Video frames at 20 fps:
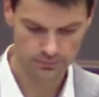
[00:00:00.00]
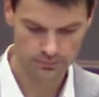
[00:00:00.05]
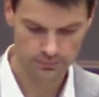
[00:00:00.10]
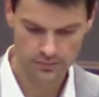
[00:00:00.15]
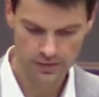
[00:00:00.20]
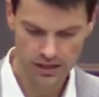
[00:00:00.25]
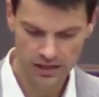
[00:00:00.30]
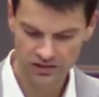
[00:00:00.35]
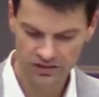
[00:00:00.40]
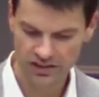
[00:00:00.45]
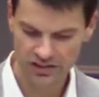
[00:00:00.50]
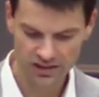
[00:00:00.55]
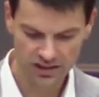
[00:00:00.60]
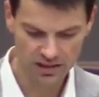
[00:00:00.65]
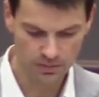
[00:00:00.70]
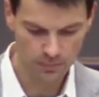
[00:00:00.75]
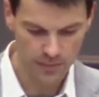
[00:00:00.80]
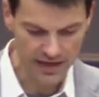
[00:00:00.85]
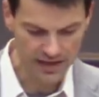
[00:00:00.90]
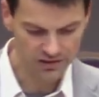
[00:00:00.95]
You see, the
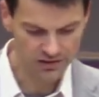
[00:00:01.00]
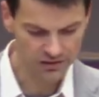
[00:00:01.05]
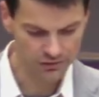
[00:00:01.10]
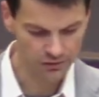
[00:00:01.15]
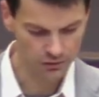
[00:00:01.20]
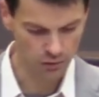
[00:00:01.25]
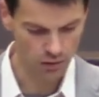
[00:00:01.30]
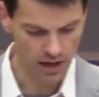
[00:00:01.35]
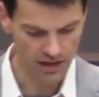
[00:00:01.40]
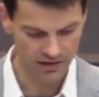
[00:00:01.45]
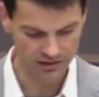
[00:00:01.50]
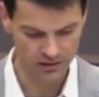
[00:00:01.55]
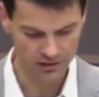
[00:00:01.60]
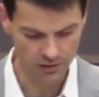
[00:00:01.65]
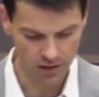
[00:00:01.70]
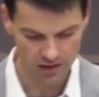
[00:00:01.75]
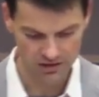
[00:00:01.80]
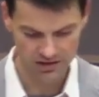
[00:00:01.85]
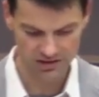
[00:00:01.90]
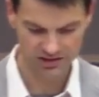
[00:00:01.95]
commands of Christ are
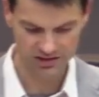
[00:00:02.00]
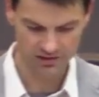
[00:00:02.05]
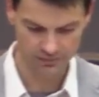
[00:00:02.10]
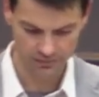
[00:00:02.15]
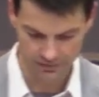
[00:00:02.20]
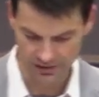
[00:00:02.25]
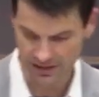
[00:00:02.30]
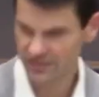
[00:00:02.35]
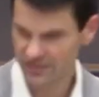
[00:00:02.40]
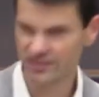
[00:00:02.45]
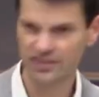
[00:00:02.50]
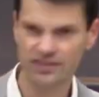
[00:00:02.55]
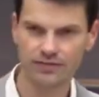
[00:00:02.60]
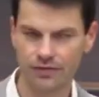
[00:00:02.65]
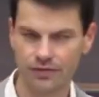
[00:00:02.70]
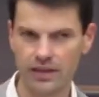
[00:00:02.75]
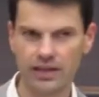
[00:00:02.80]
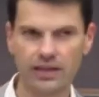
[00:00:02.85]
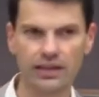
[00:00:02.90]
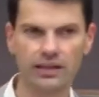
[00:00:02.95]
not just a list of
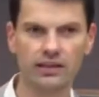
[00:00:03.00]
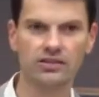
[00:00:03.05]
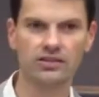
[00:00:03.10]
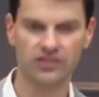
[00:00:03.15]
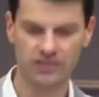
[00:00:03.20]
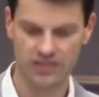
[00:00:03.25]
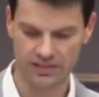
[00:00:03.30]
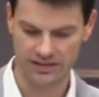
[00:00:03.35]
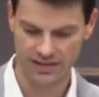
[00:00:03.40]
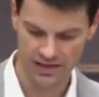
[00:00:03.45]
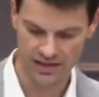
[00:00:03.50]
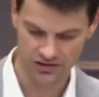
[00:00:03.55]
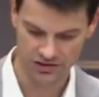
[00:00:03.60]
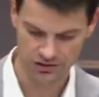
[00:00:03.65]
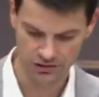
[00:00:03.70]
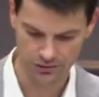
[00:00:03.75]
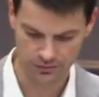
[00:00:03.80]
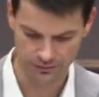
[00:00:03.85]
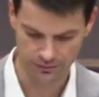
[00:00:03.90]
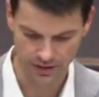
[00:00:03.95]
things to test
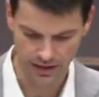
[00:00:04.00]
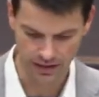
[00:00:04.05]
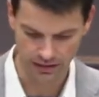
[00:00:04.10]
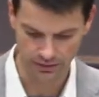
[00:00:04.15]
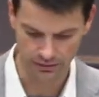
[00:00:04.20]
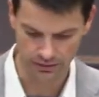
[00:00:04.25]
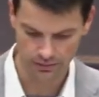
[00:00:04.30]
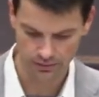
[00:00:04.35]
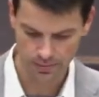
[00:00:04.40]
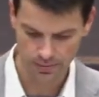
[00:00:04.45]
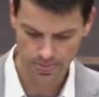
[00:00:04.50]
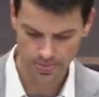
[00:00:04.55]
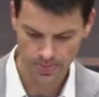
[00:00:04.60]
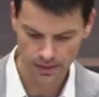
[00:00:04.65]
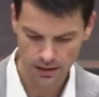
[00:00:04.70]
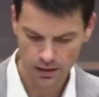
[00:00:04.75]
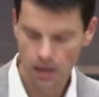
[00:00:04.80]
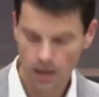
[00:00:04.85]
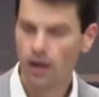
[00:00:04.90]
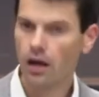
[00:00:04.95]
your faith.
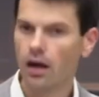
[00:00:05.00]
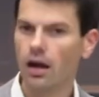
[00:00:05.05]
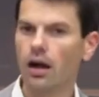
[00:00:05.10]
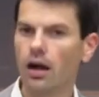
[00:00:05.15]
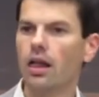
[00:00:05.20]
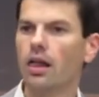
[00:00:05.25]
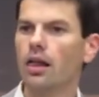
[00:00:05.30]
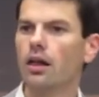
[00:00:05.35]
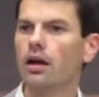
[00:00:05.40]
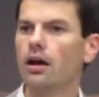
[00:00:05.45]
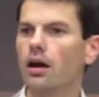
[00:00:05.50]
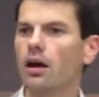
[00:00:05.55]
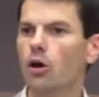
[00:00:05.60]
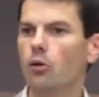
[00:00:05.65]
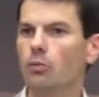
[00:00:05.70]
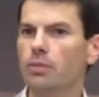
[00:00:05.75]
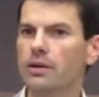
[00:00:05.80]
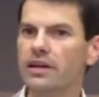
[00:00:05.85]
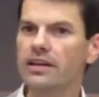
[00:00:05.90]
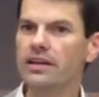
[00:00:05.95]

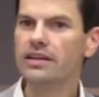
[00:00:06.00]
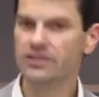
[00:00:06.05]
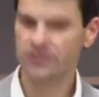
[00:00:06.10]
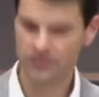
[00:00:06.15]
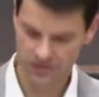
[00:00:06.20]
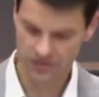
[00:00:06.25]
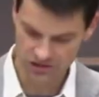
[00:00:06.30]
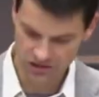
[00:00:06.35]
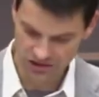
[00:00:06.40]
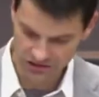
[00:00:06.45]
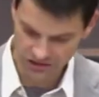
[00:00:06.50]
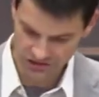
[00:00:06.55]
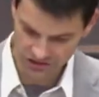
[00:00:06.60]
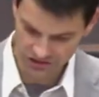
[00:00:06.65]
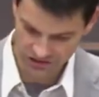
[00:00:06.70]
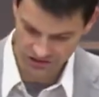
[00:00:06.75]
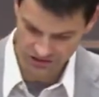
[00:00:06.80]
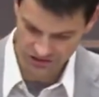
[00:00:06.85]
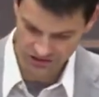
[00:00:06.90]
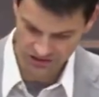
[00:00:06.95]
Obedience to
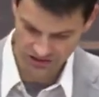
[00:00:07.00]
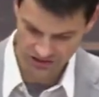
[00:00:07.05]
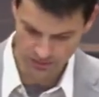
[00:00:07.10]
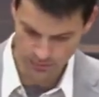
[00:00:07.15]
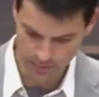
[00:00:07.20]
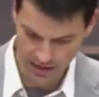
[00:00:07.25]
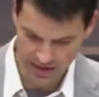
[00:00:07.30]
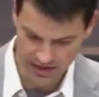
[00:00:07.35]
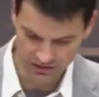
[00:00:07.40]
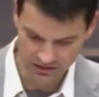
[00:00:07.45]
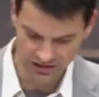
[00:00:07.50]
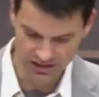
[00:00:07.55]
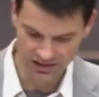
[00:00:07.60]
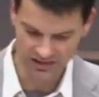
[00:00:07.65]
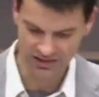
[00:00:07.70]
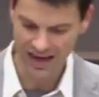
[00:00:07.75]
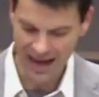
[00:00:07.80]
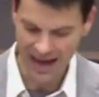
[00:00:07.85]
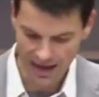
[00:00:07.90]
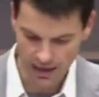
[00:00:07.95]
Jesus' commands is
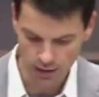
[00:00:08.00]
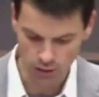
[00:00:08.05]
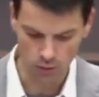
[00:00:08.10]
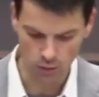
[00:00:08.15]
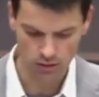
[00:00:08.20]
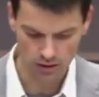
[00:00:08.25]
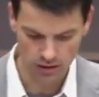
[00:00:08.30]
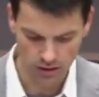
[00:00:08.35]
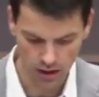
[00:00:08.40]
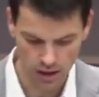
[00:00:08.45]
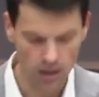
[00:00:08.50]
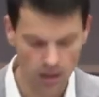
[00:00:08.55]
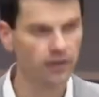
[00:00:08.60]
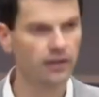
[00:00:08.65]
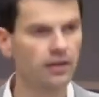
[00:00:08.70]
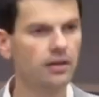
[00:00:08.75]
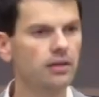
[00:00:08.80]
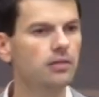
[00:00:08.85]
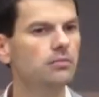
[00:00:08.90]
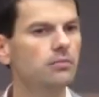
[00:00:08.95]
how God
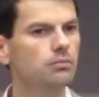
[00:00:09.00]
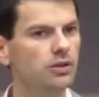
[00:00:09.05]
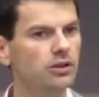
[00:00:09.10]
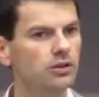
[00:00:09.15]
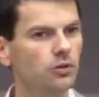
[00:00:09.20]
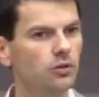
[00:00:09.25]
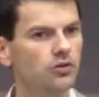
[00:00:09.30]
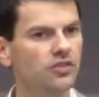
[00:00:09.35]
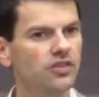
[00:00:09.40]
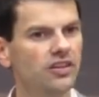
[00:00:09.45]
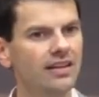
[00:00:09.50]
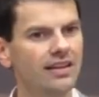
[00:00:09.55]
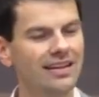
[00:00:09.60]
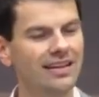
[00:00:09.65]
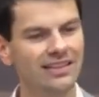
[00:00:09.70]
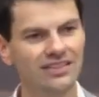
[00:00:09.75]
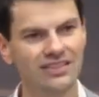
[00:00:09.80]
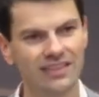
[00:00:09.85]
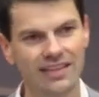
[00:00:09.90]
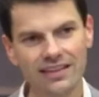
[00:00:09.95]
builds his
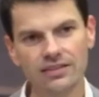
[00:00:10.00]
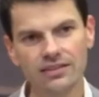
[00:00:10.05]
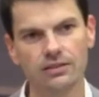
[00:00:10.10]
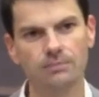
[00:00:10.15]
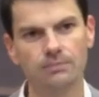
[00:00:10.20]
kingdom.